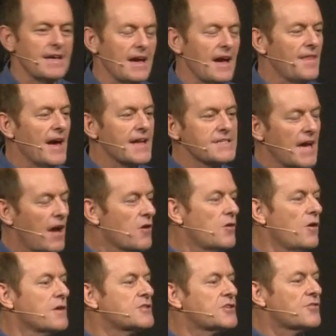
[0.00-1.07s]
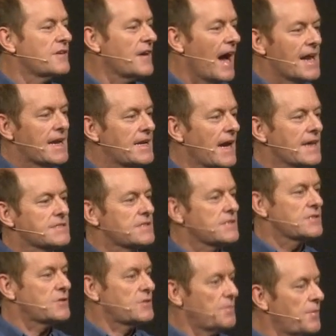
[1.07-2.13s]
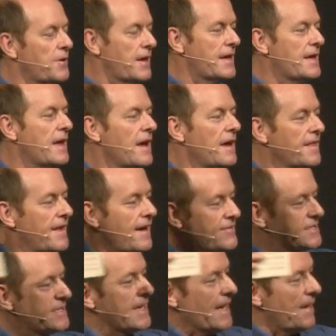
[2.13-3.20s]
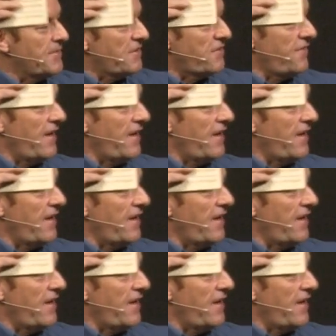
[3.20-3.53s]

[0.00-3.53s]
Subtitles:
yeah, that's how God's created us to be. They've set up this